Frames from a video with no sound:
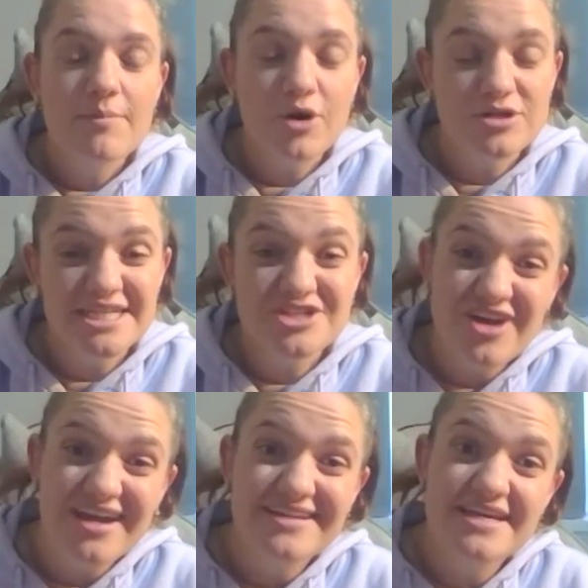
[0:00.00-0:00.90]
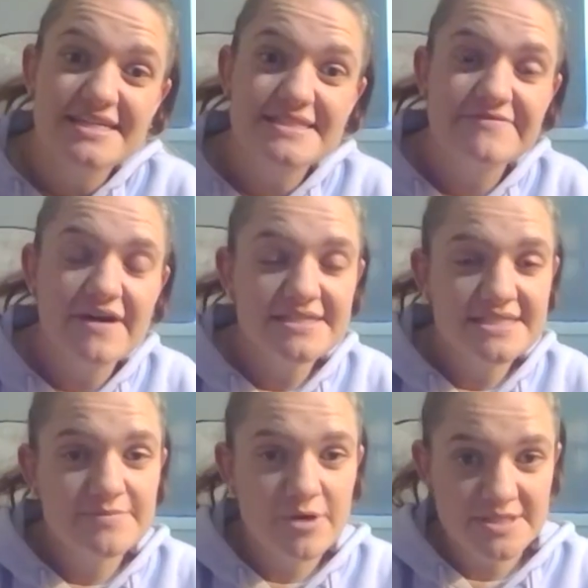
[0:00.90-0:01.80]
potty trained as fast
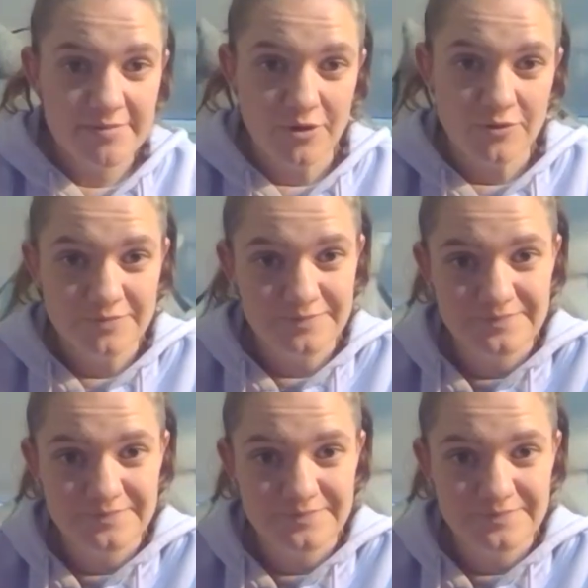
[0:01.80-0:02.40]
as possible.